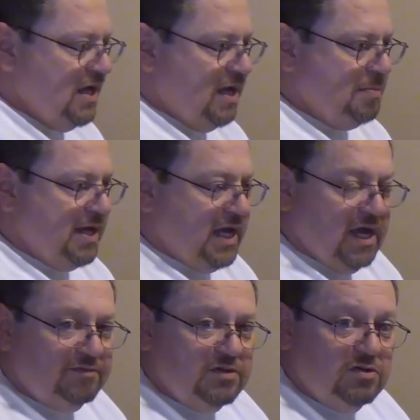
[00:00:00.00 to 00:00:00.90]
I may
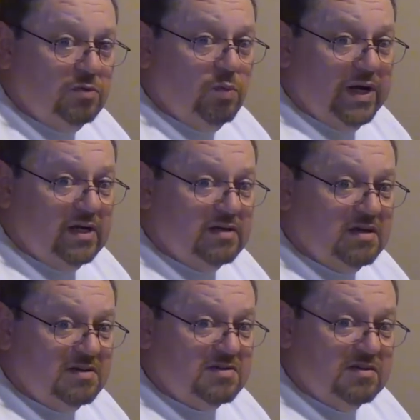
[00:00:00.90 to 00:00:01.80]
have to wait and
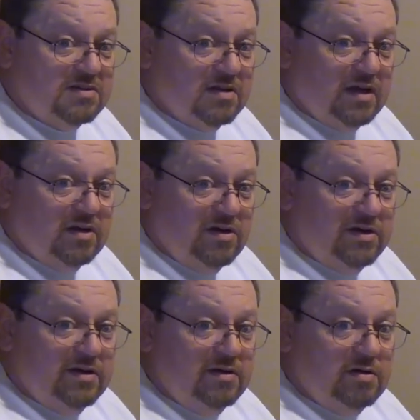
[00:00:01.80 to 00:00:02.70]
test this like on
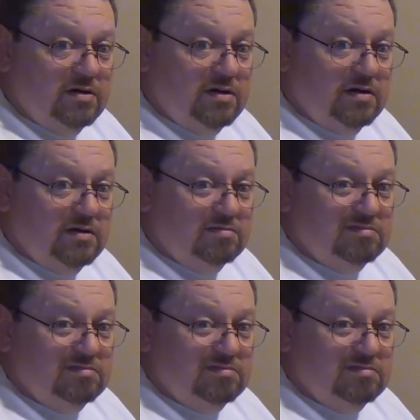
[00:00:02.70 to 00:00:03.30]
a